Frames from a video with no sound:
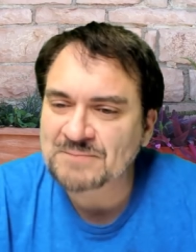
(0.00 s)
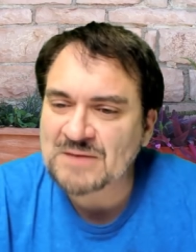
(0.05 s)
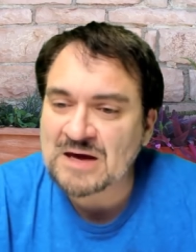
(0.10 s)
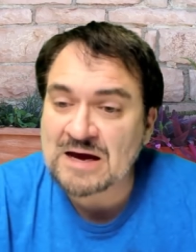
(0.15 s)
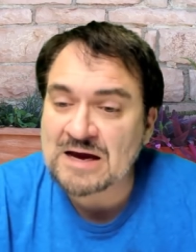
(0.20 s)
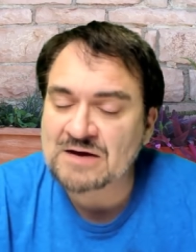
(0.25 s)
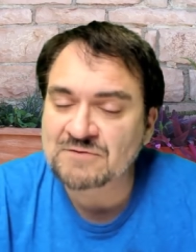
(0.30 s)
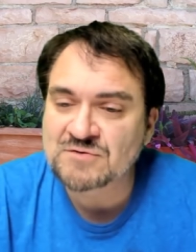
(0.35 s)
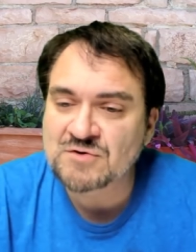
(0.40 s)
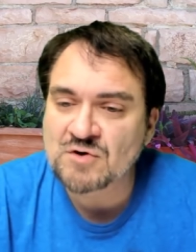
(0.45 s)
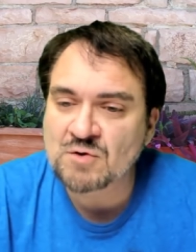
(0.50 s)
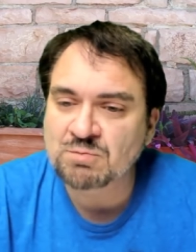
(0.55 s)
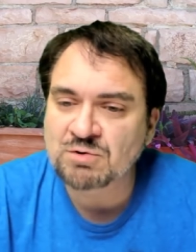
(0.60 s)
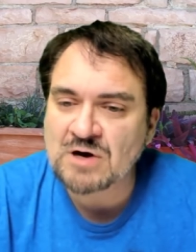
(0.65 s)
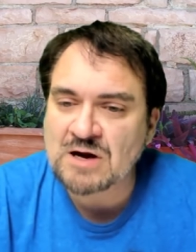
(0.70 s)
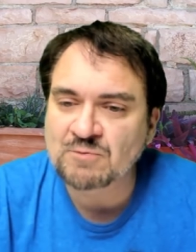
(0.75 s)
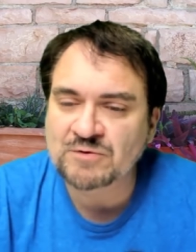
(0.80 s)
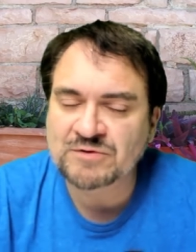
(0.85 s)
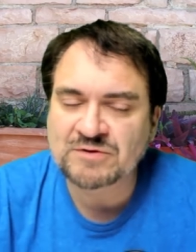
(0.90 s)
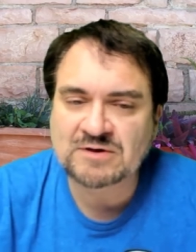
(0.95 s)
I have no
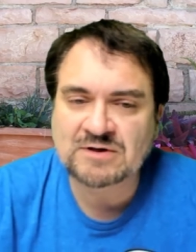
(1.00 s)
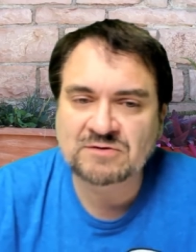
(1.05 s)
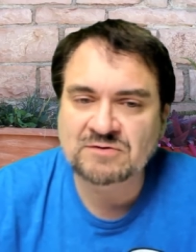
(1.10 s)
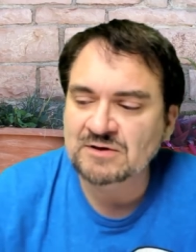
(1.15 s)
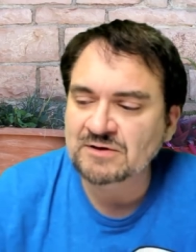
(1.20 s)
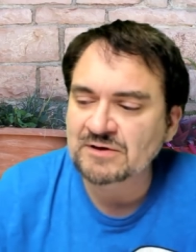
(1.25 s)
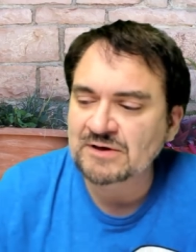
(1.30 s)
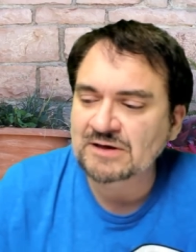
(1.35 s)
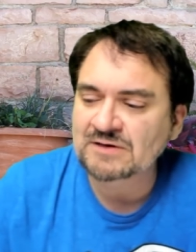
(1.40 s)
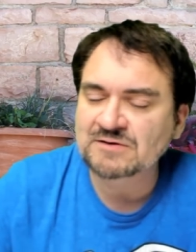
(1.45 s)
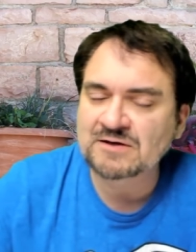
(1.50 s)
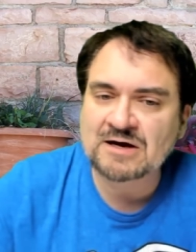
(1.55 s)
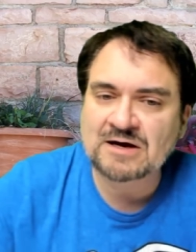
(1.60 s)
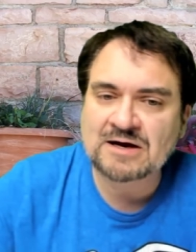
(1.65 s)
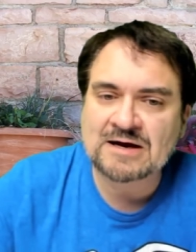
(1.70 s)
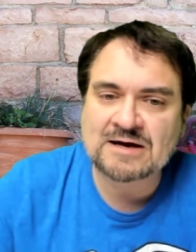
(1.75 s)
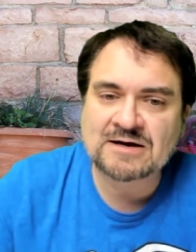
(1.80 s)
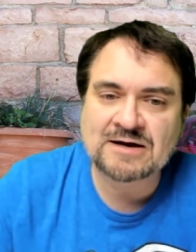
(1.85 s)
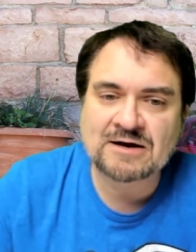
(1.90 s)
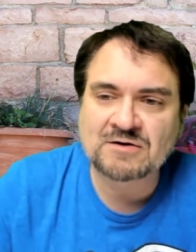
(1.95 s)
problem with anything like
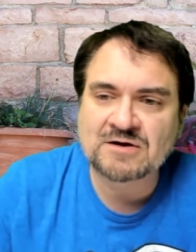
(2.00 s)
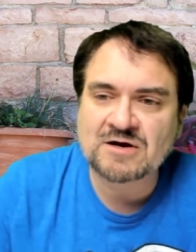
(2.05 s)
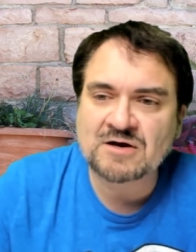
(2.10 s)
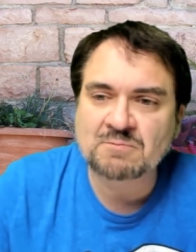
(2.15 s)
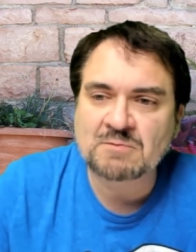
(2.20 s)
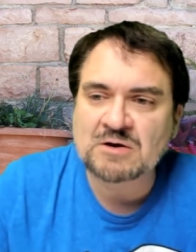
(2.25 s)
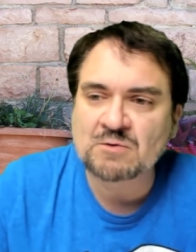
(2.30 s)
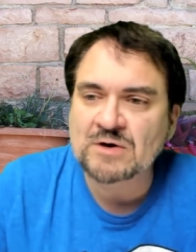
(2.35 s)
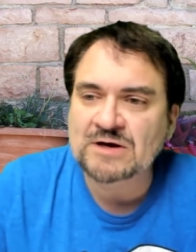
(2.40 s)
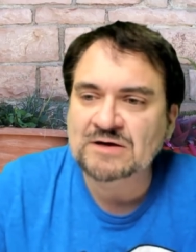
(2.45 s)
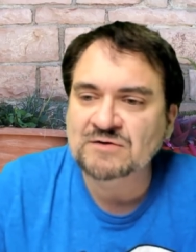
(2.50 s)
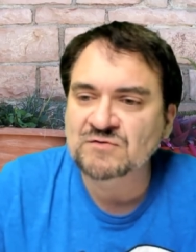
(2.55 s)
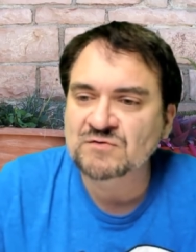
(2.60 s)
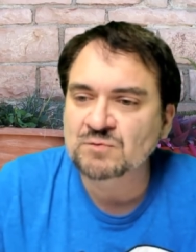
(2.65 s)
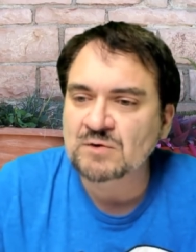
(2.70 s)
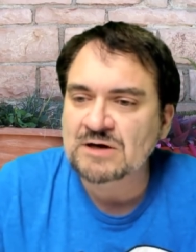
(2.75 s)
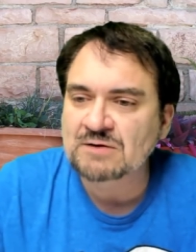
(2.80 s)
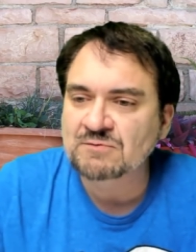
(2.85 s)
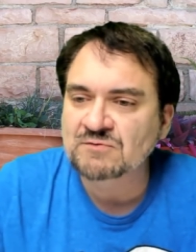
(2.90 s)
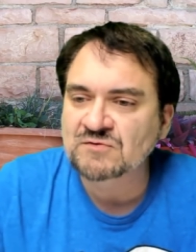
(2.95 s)
that. I had hair down to my
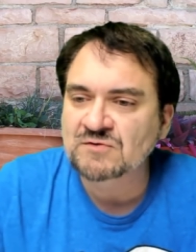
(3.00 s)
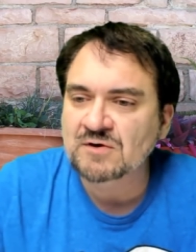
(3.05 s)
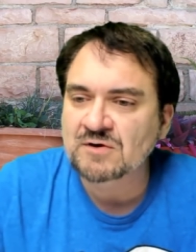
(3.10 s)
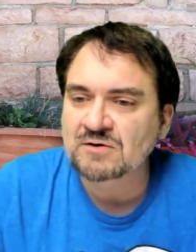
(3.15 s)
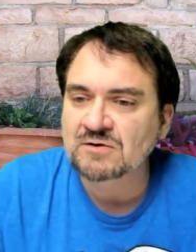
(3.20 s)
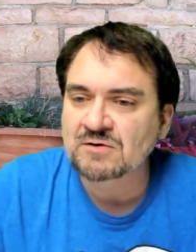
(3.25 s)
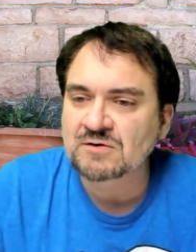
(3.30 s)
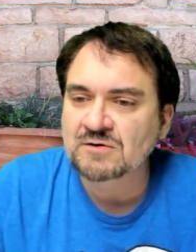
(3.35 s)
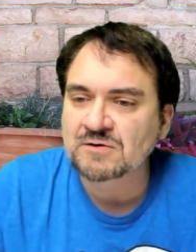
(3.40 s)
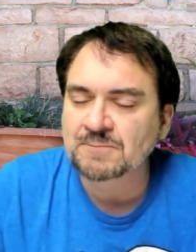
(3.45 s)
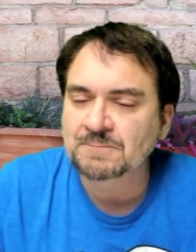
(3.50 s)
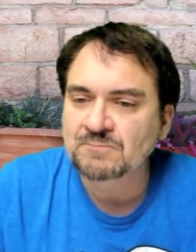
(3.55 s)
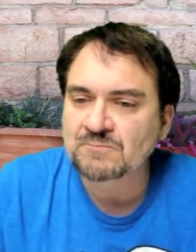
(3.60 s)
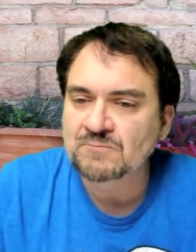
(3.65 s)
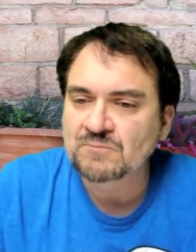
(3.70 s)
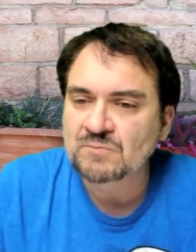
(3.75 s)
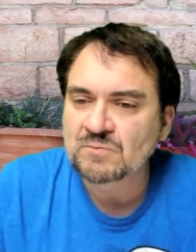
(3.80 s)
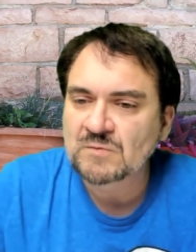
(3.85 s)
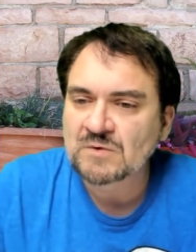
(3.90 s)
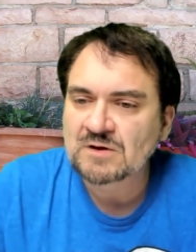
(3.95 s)
waist when I was younger, and
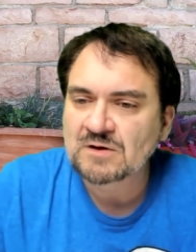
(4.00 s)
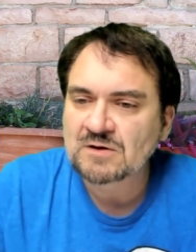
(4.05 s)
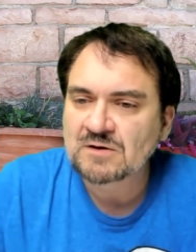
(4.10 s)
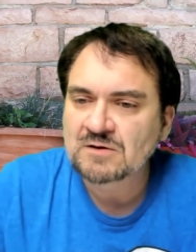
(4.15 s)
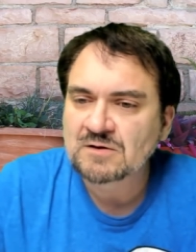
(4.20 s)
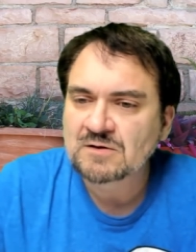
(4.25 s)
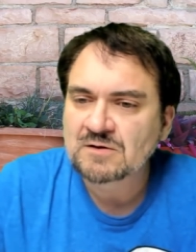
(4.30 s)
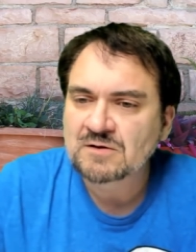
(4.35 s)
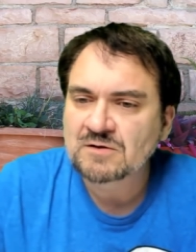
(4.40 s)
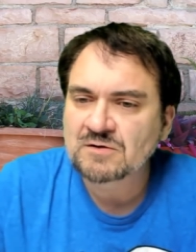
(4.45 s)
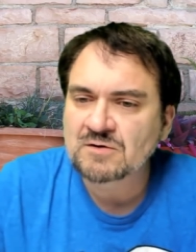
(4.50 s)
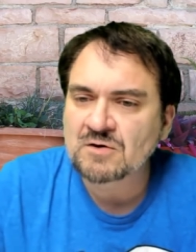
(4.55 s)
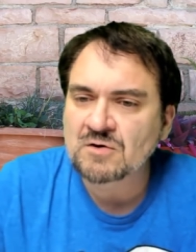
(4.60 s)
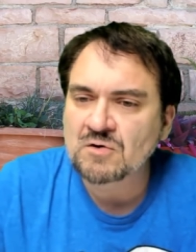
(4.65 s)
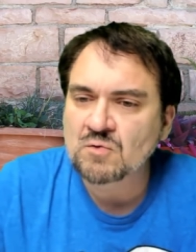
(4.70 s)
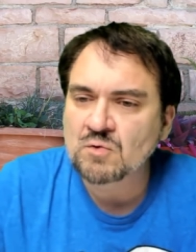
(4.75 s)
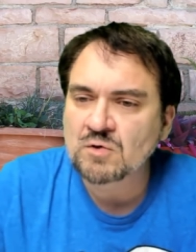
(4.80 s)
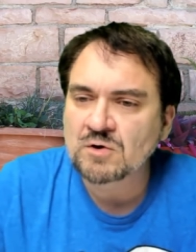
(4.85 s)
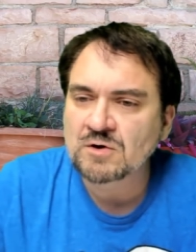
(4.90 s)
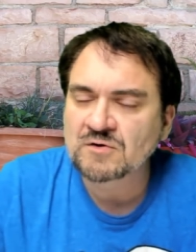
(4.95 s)
the
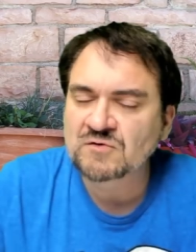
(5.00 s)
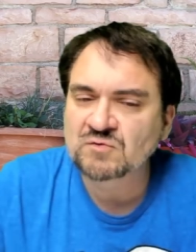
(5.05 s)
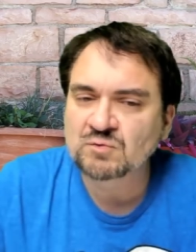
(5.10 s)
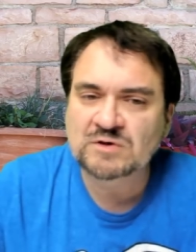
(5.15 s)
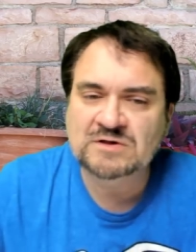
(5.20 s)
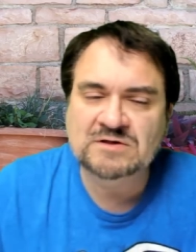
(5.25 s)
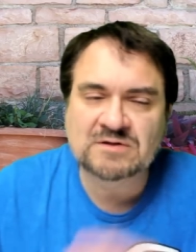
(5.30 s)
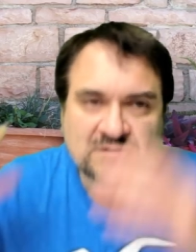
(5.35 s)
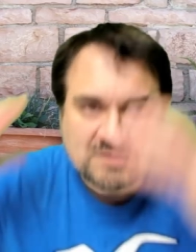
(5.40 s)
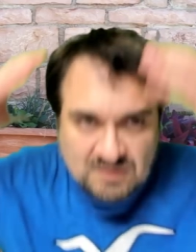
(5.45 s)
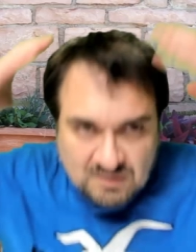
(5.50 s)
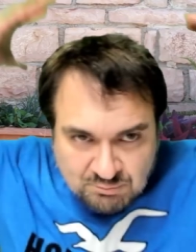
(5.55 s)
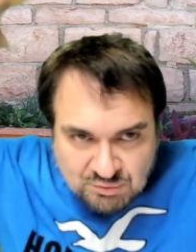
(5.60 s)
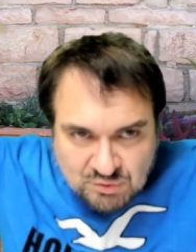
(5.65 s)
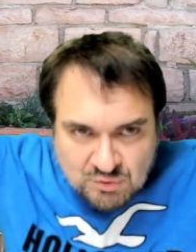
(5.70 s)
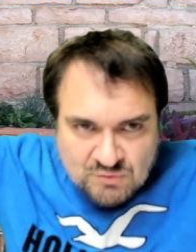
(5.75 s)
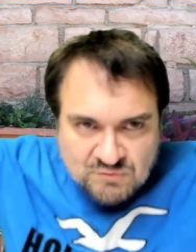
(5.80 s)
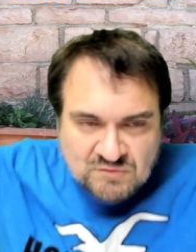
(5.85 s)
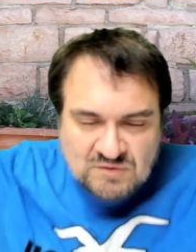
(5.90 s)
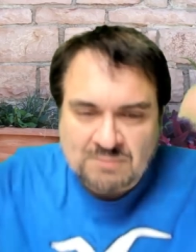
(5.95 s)
whole works. We did the
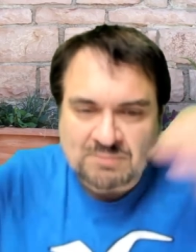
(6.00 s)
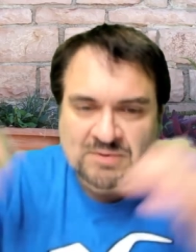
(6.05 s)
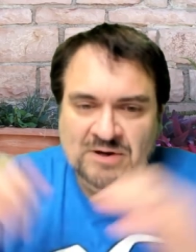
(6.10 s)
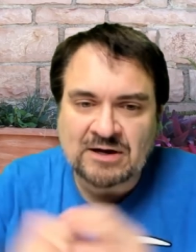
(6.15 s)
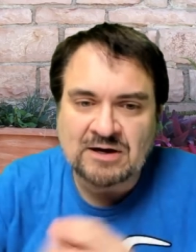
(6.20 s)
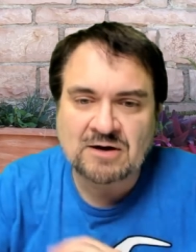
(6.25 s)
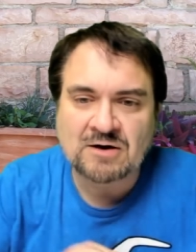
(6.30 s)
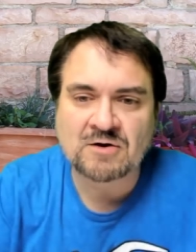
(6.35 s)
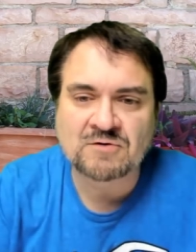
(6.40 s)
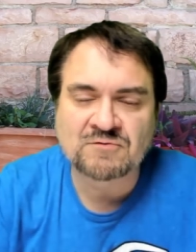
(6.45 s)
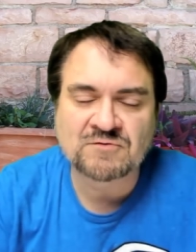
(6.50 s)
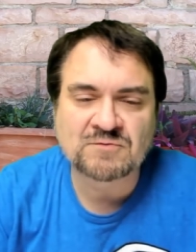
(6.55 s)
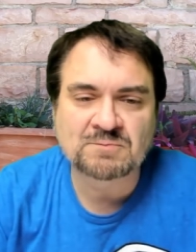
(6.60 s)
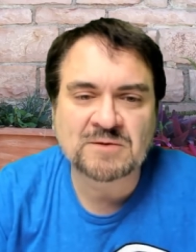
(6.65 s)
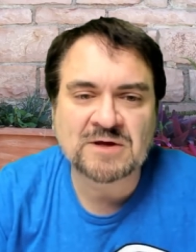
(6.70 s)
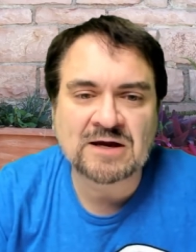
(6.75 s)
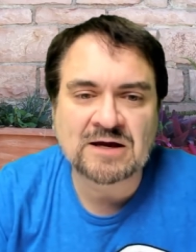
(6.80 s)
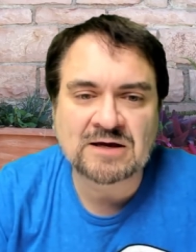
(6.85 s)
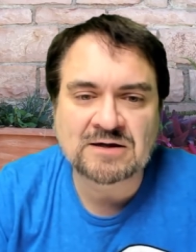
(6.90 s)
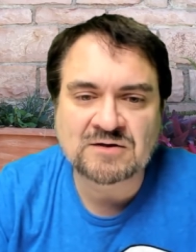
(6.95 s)
poofed up hair from
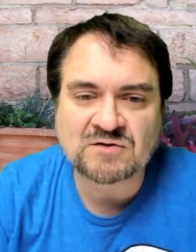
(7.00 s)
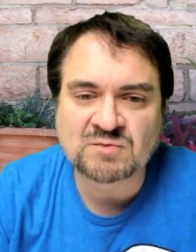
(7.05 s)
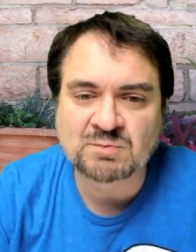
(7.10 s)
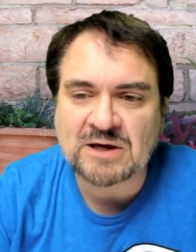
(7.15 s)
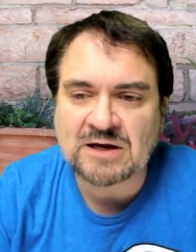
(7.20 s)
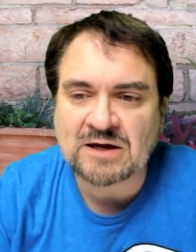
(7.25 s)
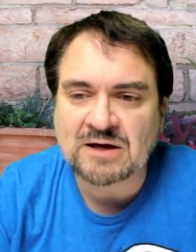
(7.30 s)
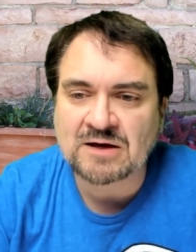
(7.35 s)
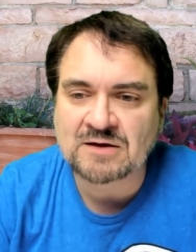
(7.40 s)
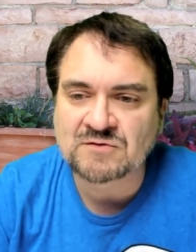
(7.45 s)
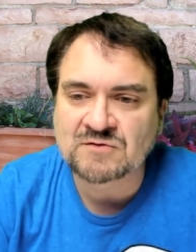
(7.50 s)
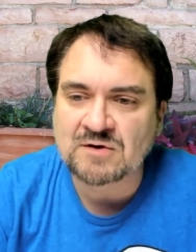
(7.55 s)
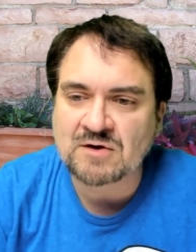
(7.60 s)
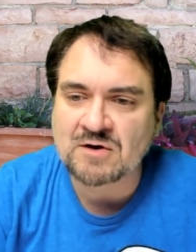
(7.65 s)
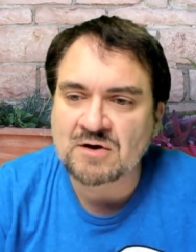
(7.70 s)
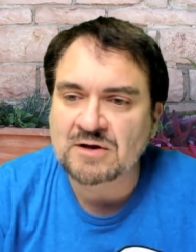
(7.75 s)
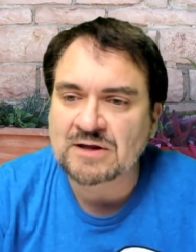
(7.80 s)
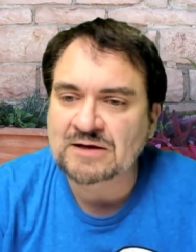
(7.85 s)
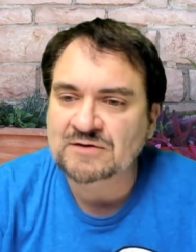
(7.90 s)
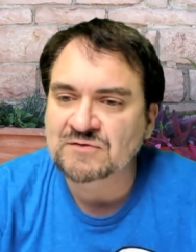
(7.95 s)
the 80s bands and
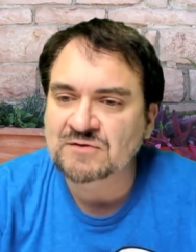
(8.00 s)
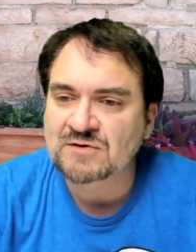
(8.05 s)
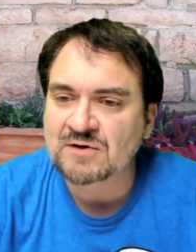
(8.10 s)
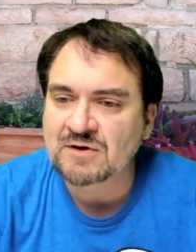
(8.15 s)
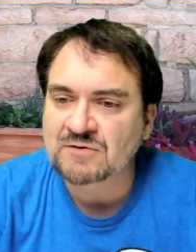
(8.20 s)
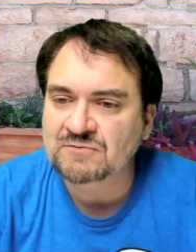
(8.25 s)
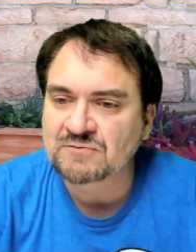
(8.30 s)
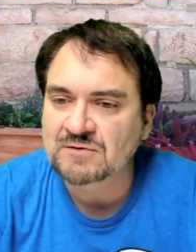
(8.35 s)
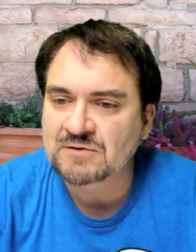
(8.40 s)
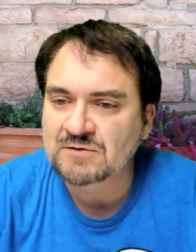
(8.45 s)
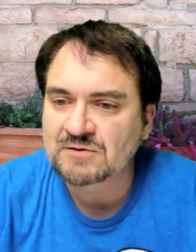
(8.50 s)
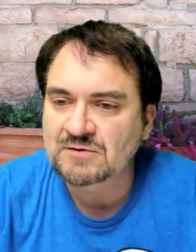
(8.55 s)
all that stuff.